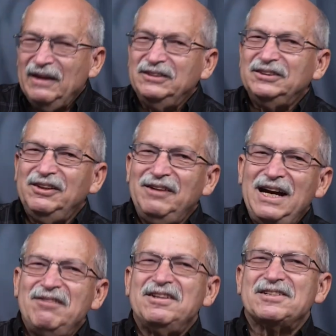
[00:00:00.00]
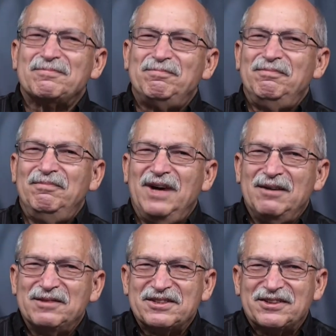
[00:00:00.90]
So how has
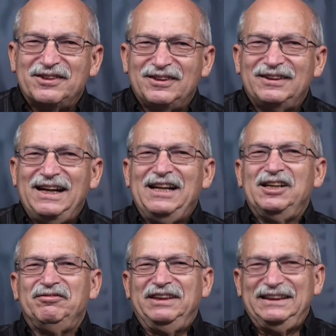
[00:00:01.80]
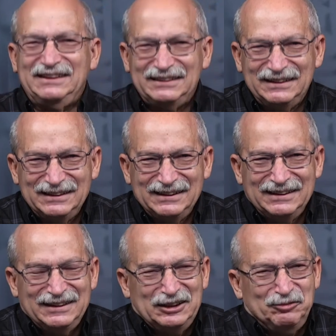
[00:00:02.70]
Bob Riscorla elevated
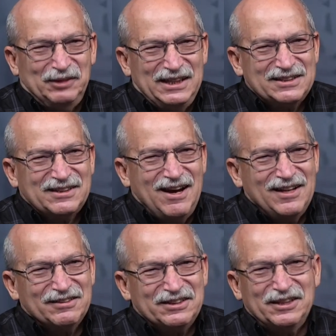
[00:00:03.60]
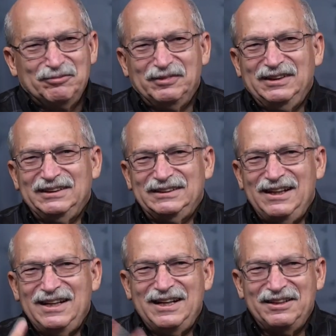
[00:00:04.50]
my scholarship? Well, he's
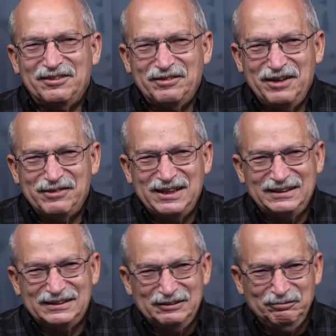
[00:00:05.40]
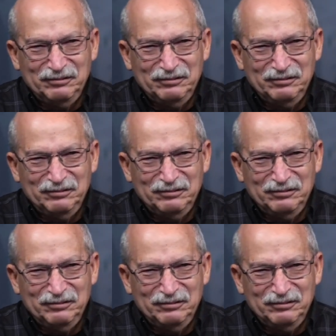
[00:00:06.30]
done that in three ways.